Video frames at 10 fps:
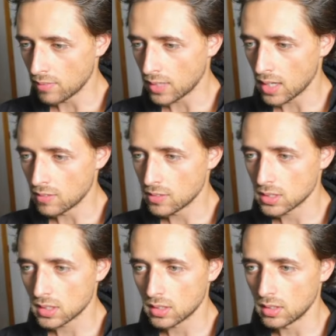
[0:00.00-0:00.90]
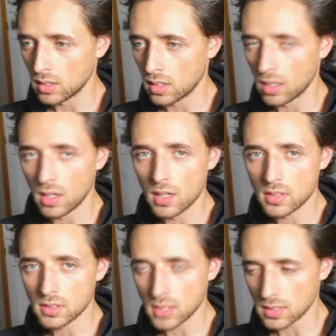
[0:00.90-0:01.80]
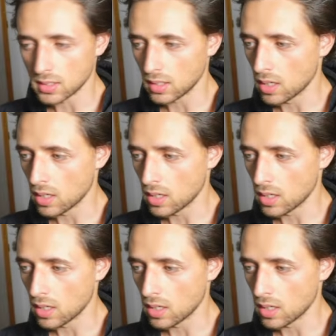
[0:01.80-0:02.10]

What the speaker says: Canvas, you're set to go.